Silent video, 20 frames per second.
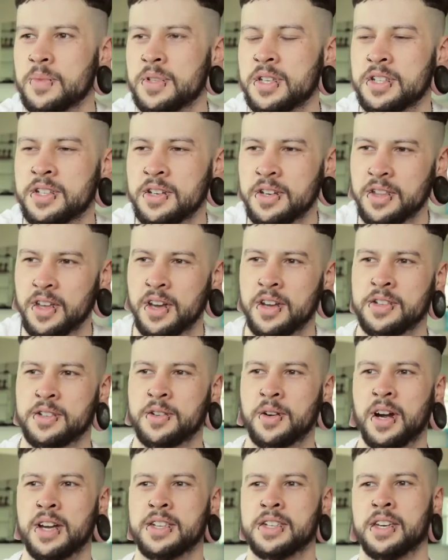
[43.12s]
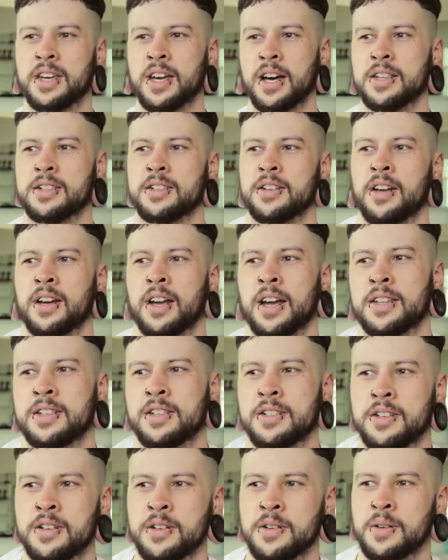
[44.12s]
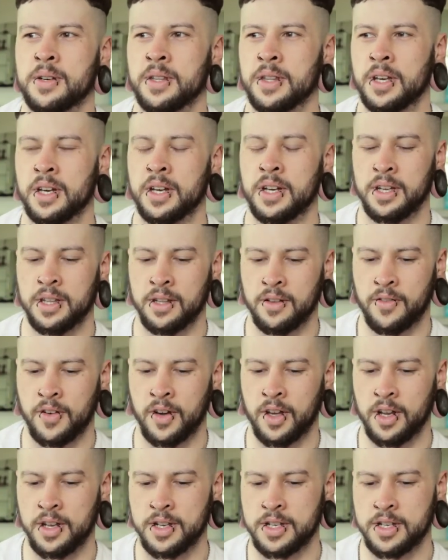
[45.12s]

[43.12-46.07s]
To do those crazy cuts that I get to do in the photo